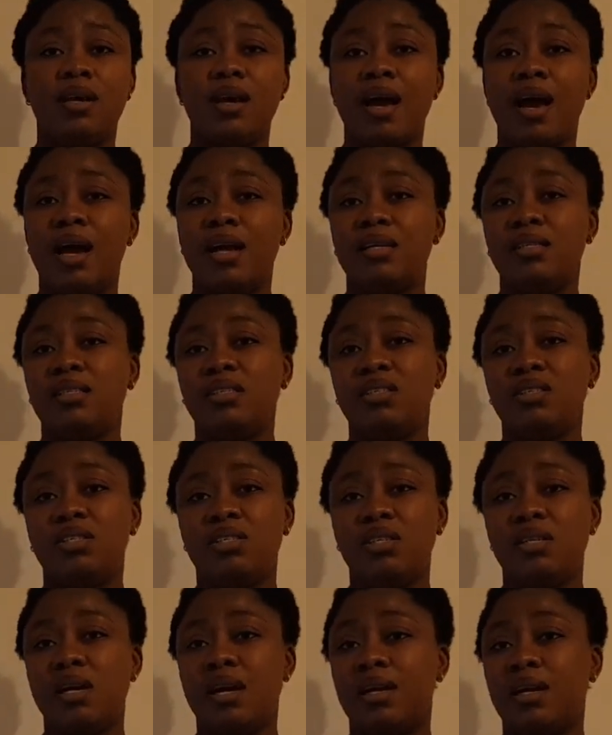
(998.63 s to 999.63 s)

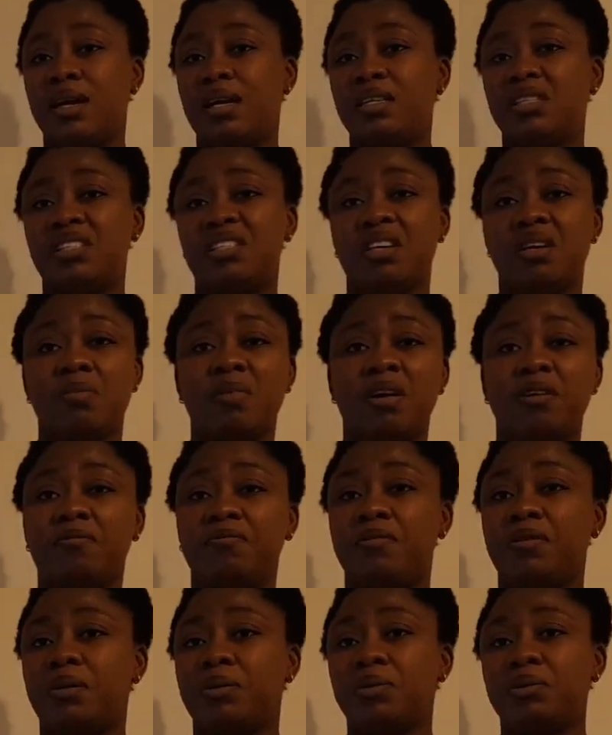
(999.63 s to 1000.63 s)
IgG, and IgM are
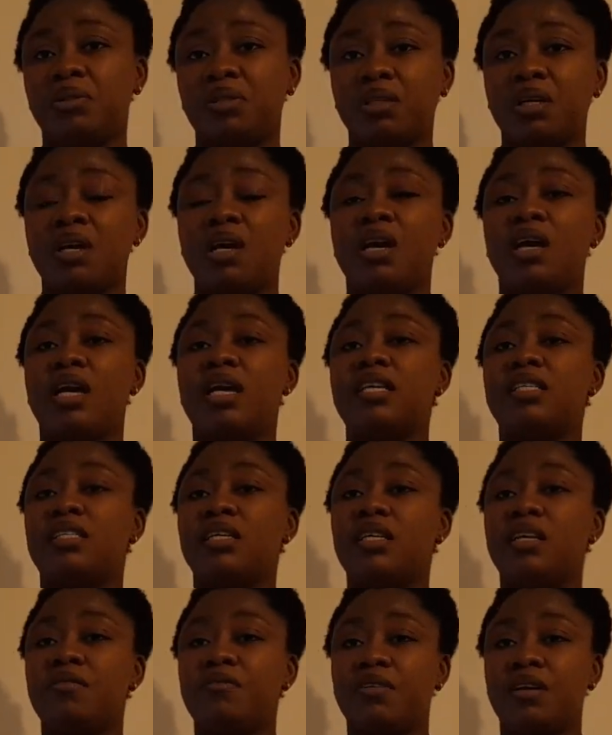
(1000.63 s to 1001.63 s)
found in
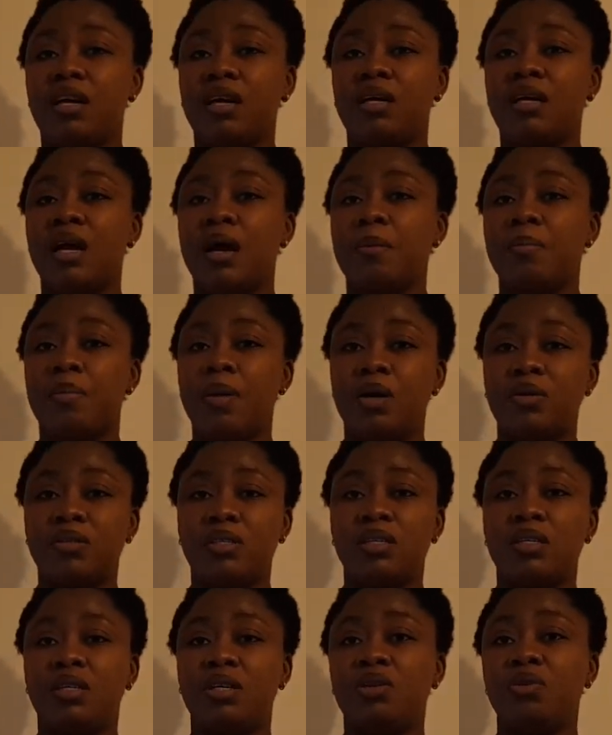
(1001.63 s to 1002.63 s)
significant amounts
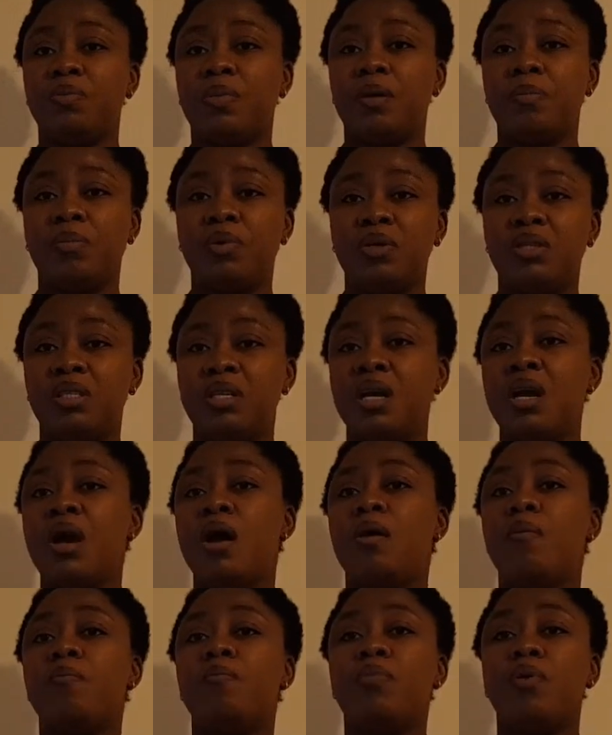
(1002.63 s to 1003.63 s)
in the human body,
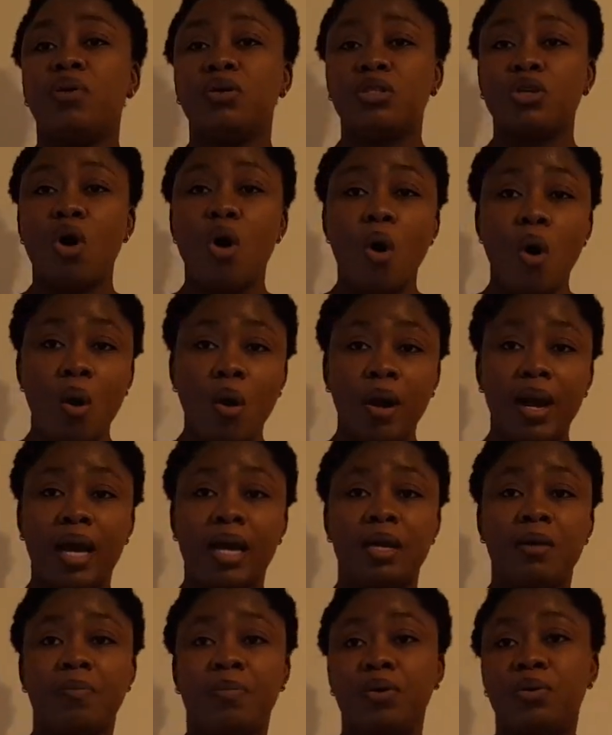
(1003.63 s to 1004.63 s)
but all
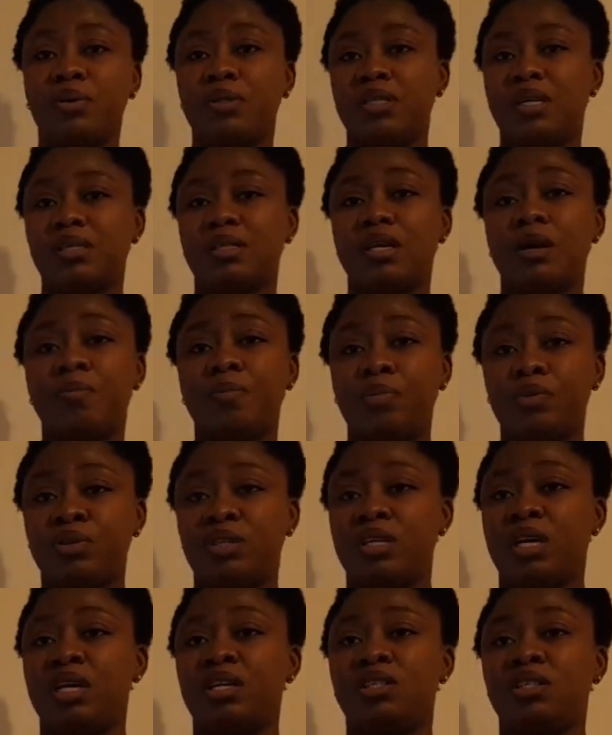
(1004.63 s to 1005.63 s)
are important and
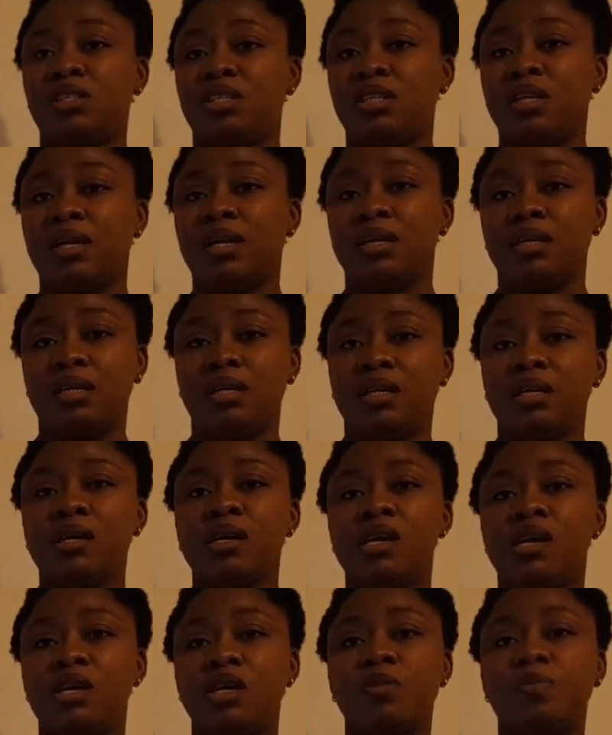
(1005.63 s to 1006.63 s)
potentially
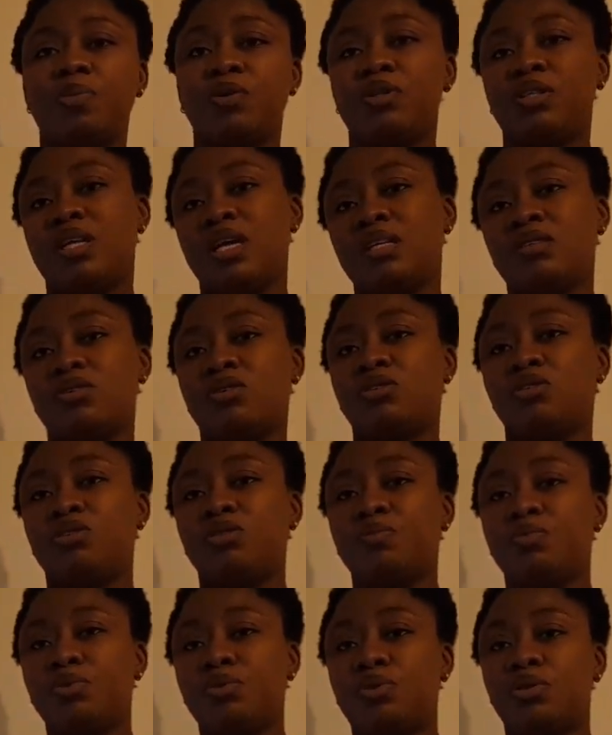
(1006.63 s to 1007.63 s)
important
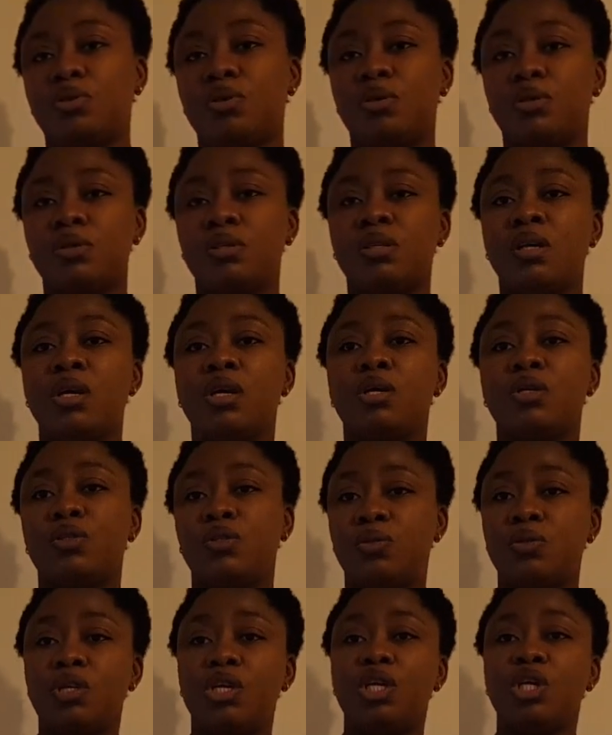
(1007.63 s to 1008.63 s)
contributors
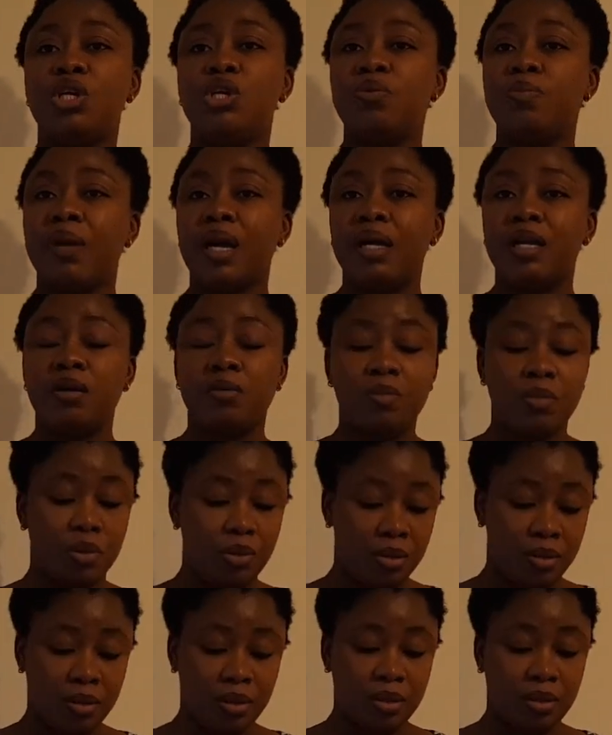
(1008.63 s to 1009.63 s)
to the human
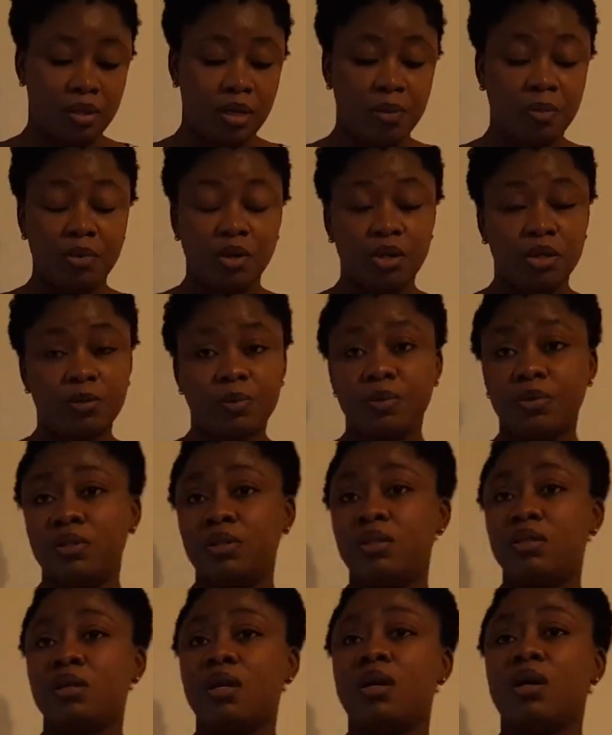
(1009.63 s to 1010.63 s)
immune system
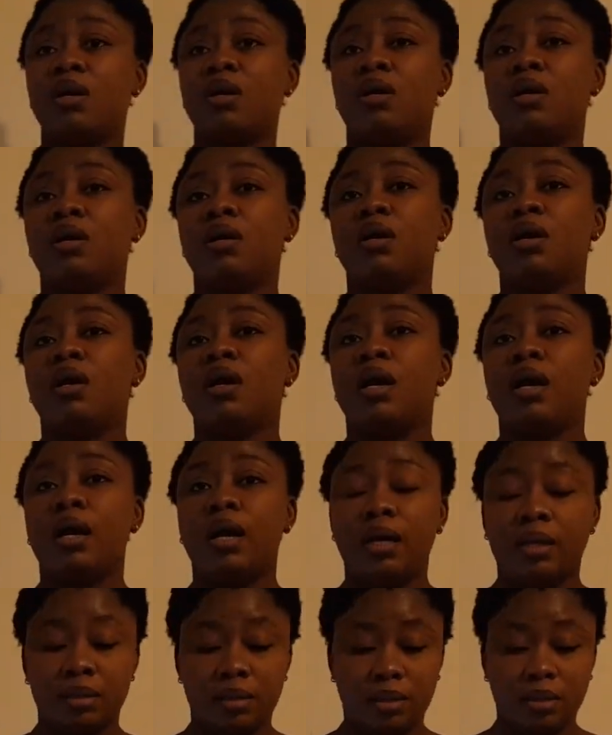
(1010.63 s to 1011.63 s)
response.
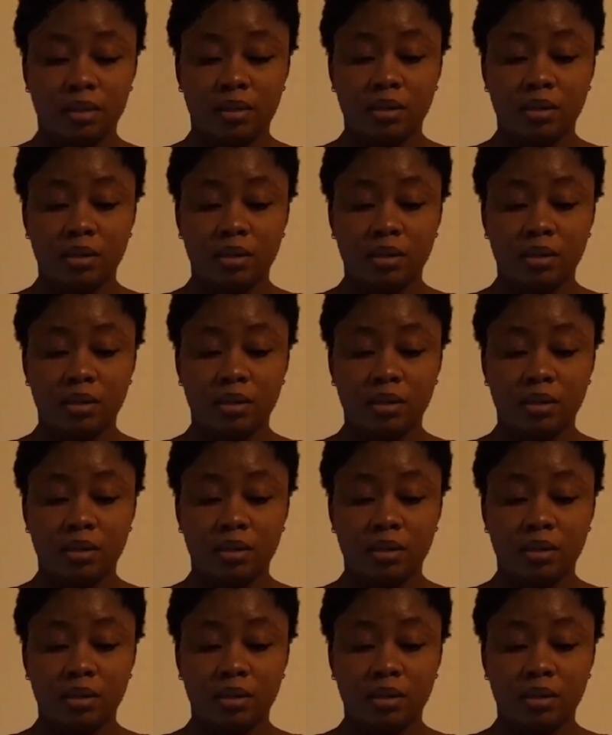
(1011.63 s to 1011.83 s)
And